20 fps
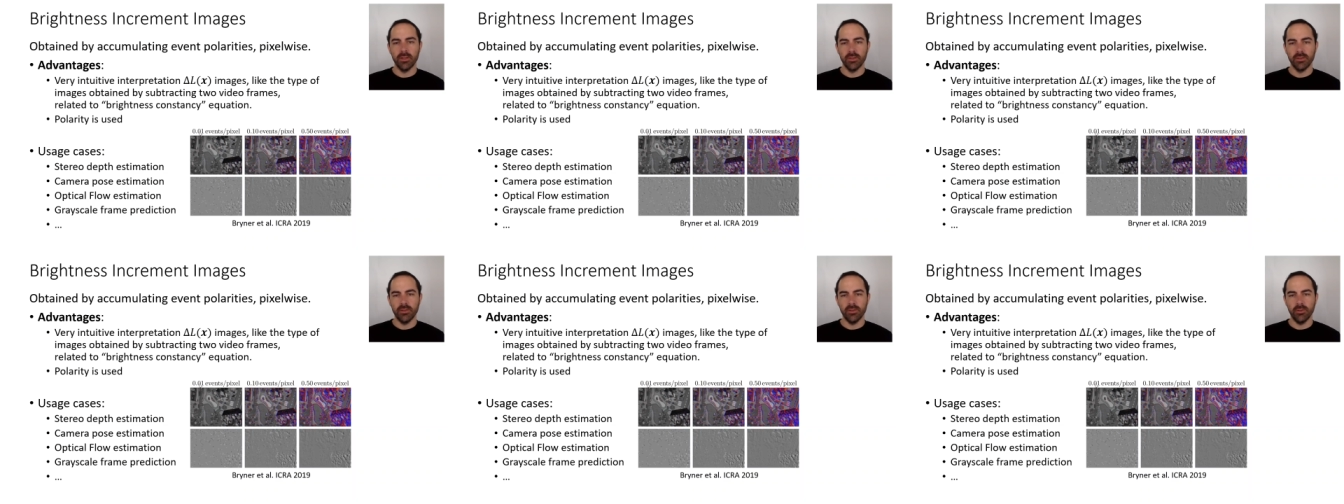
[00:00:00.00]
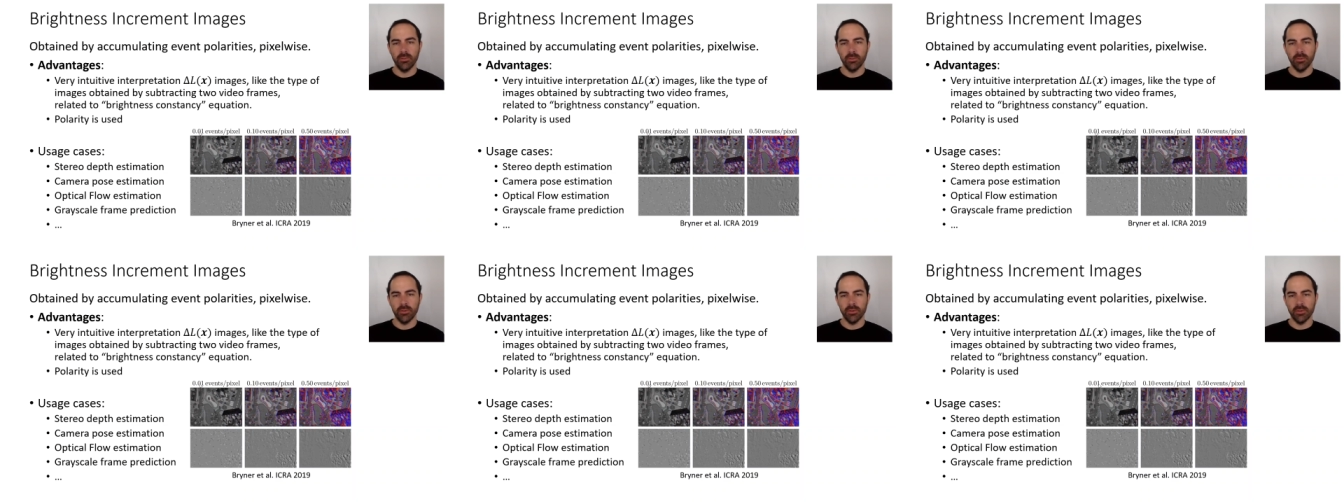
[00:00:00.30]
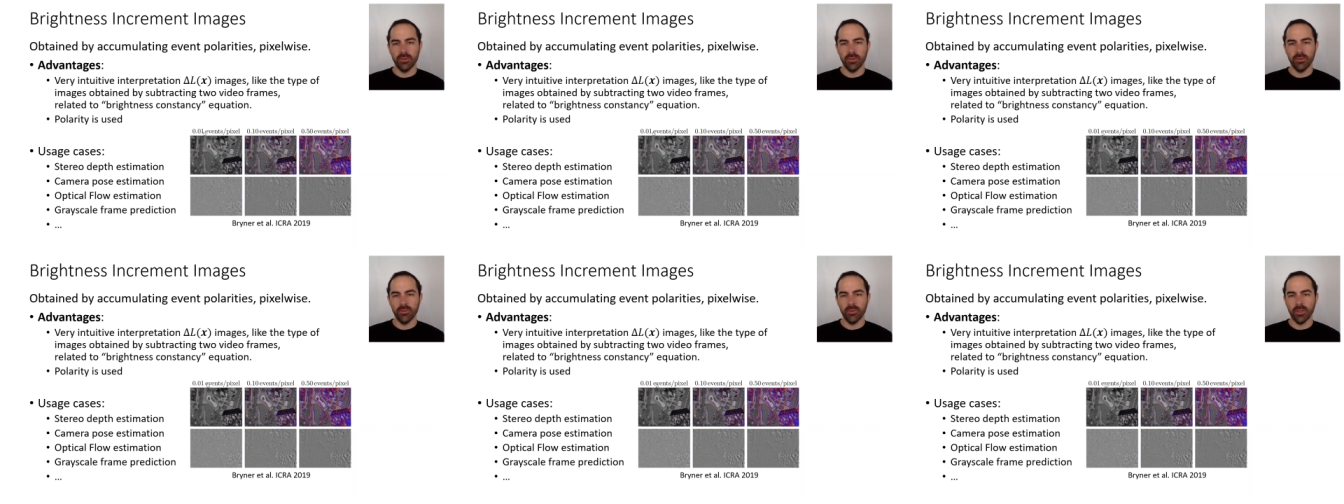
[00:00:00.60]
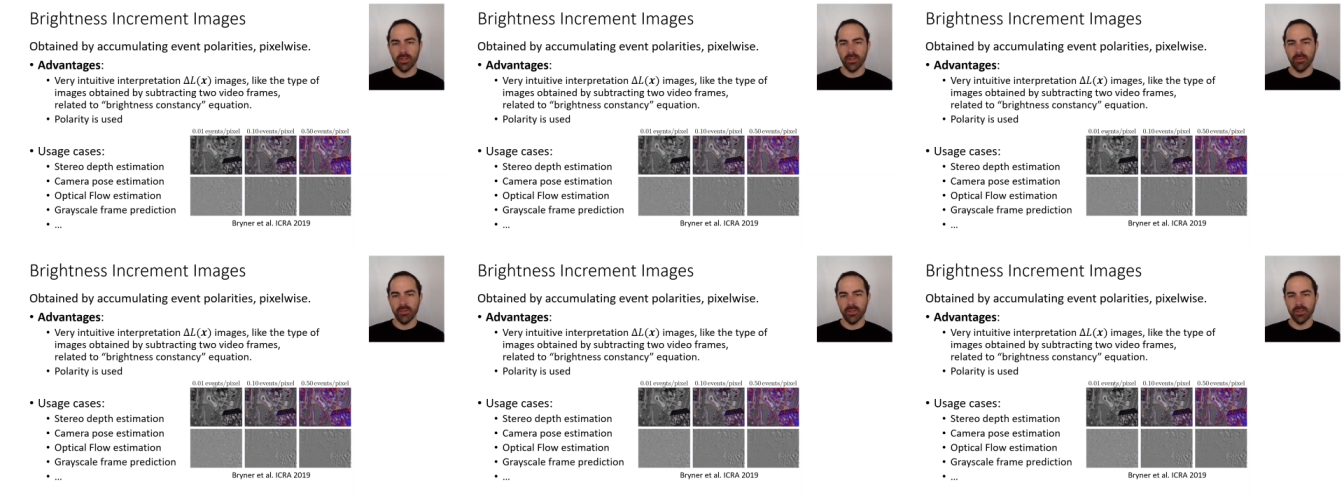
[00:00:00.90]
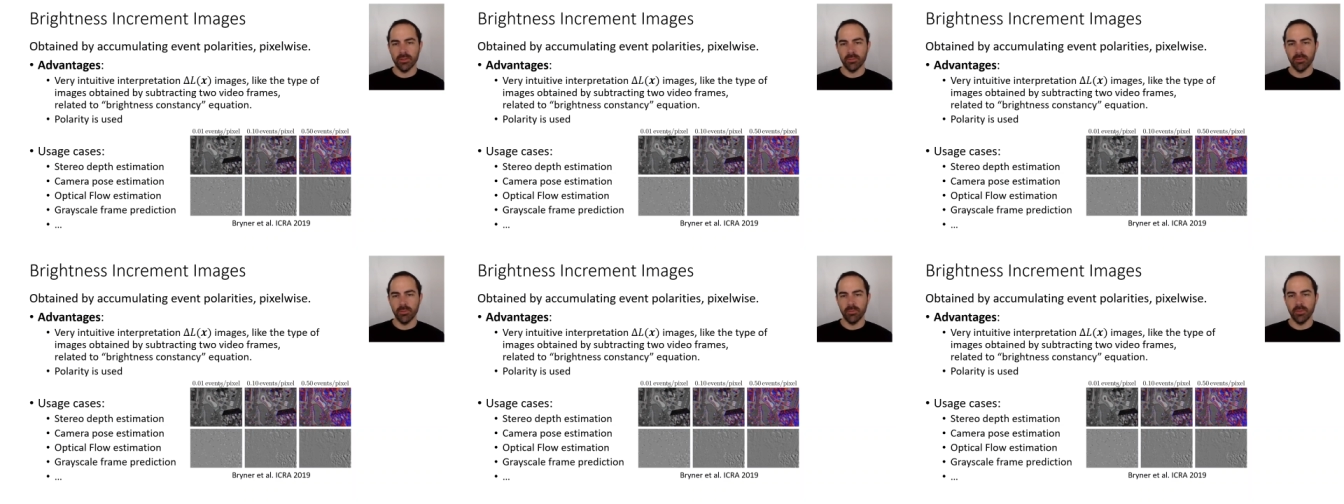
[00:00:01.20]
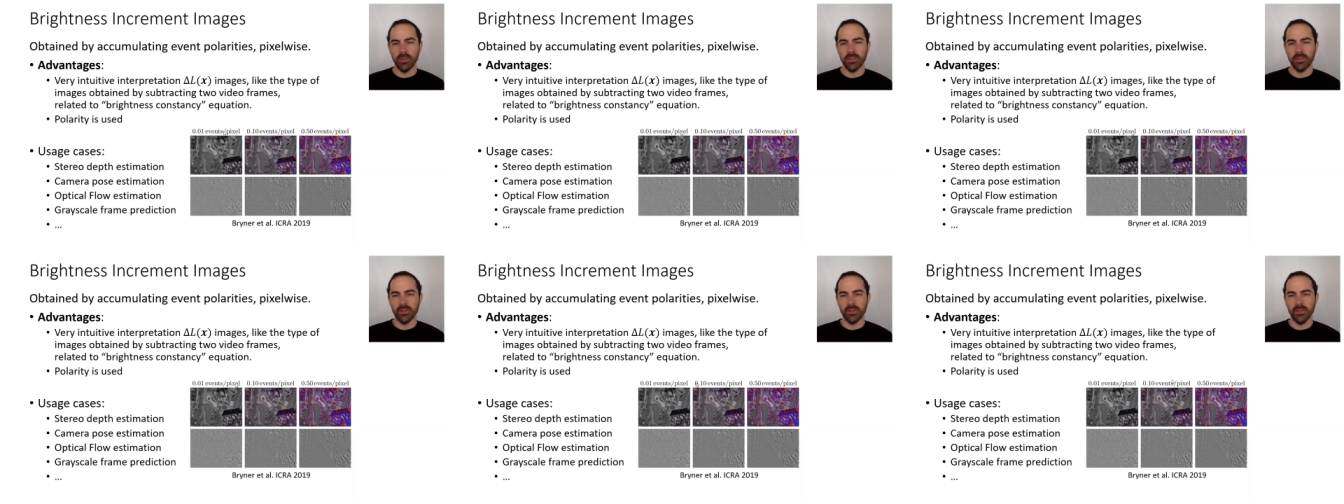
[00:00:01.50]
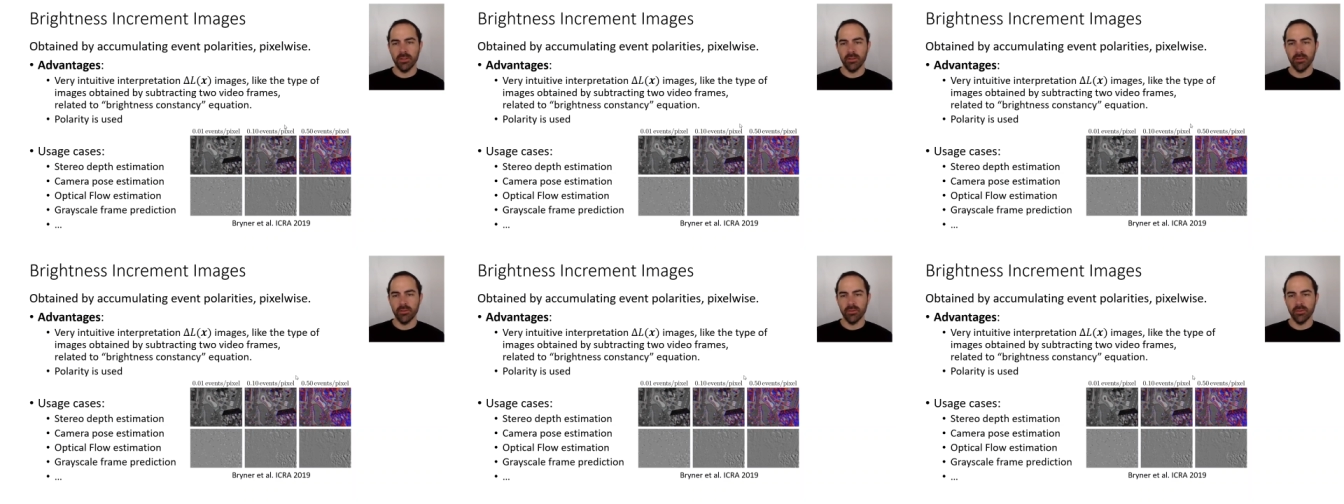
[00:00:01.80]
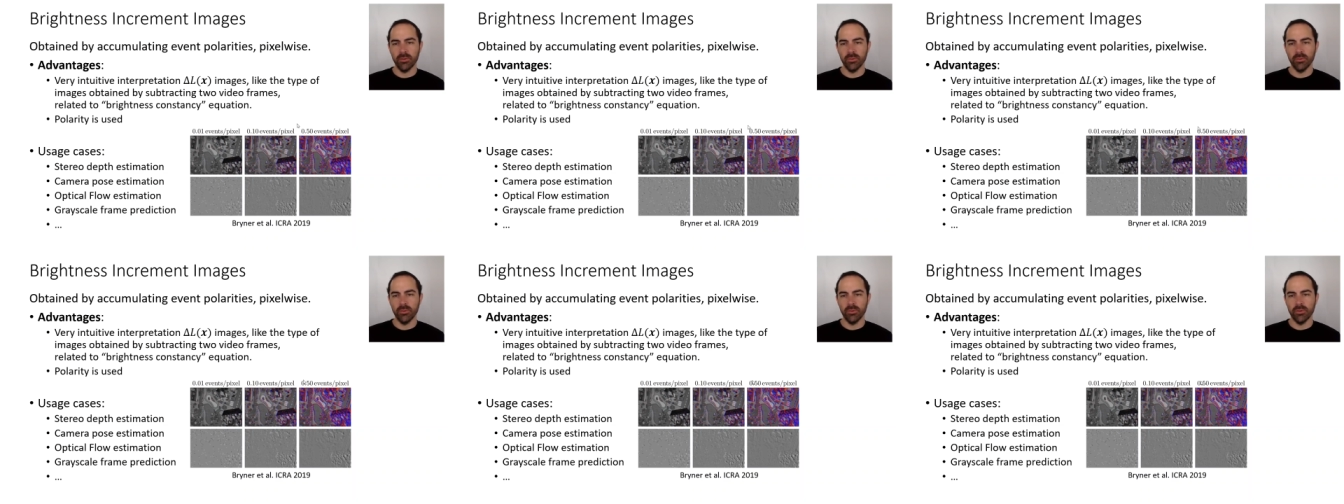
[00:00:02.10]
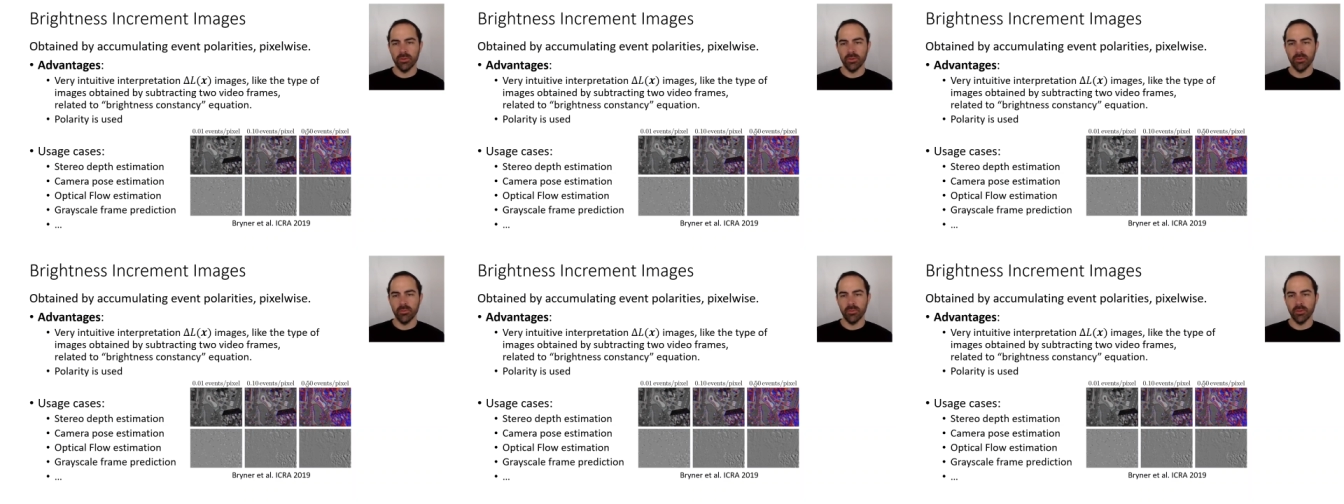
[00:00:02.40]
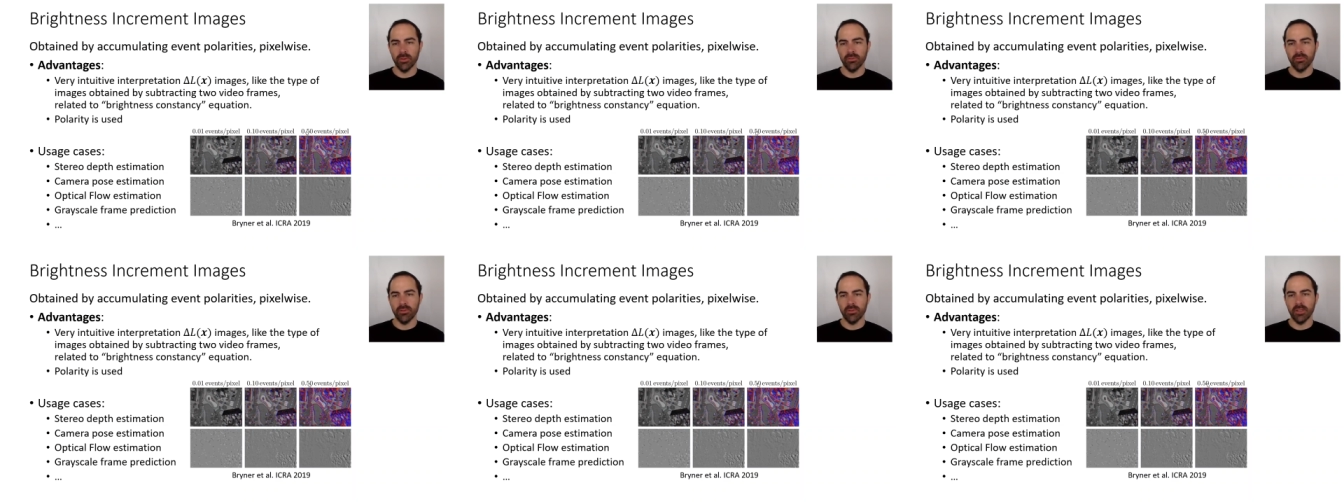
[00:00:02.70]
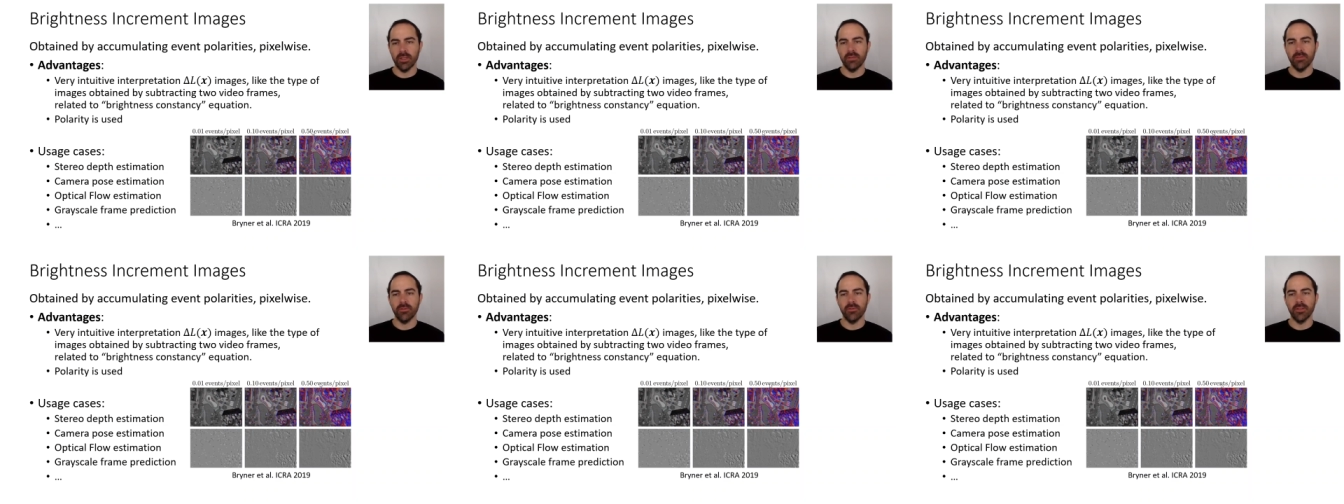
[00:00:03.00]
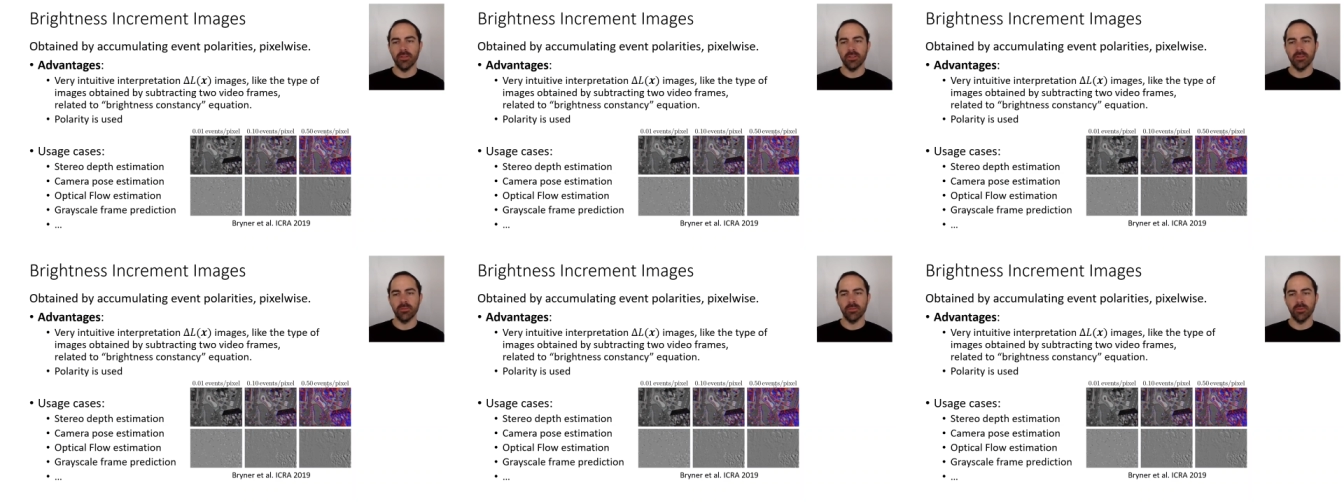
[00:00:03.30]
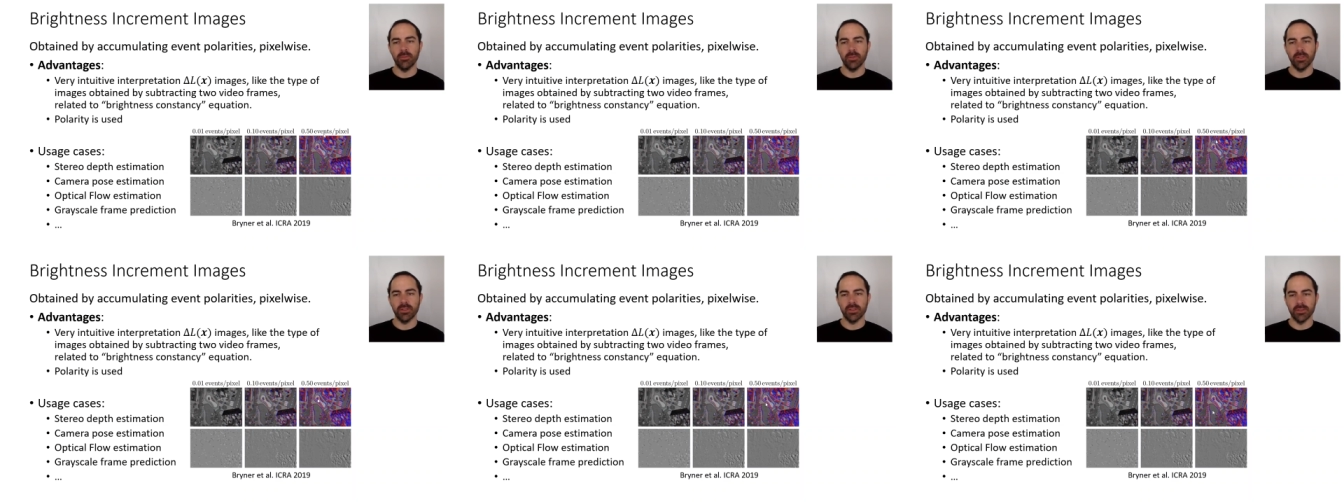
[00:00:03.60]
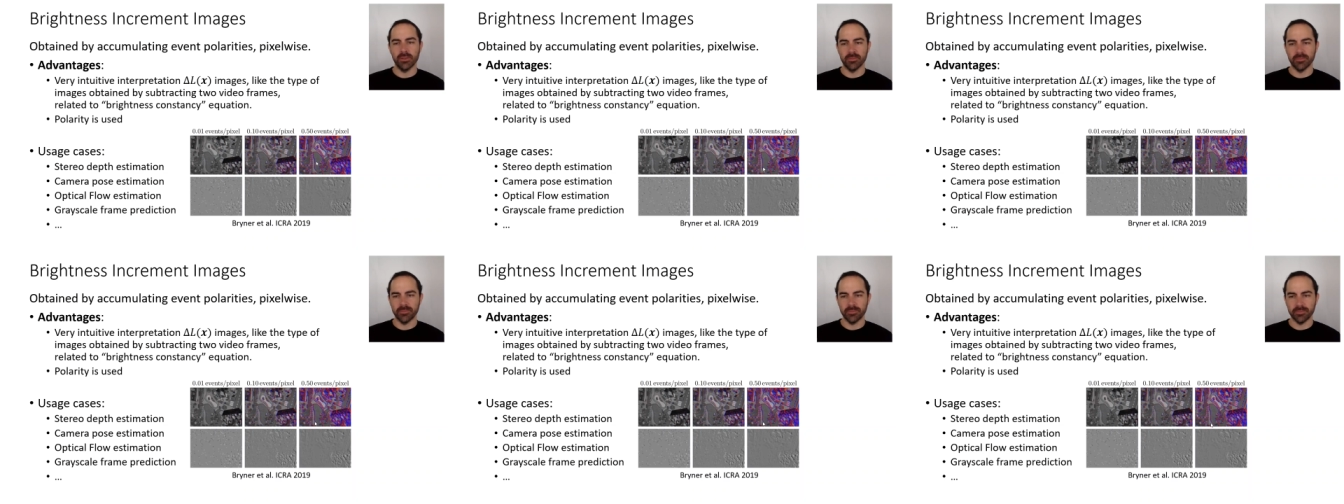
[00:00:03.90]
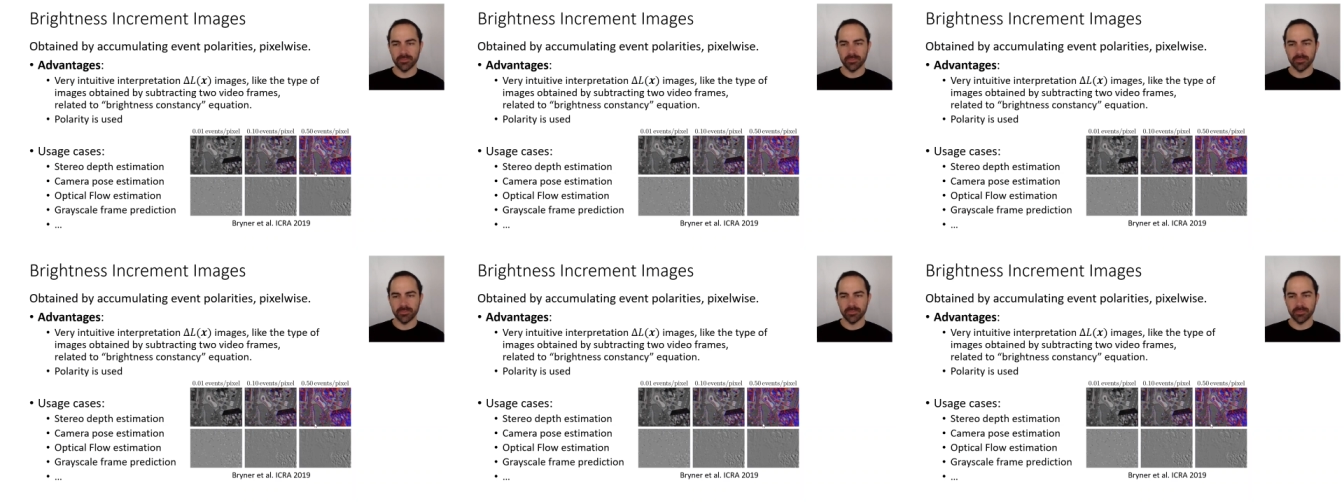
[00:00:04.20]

0.01 events per pixel to 0.5 events per pixel.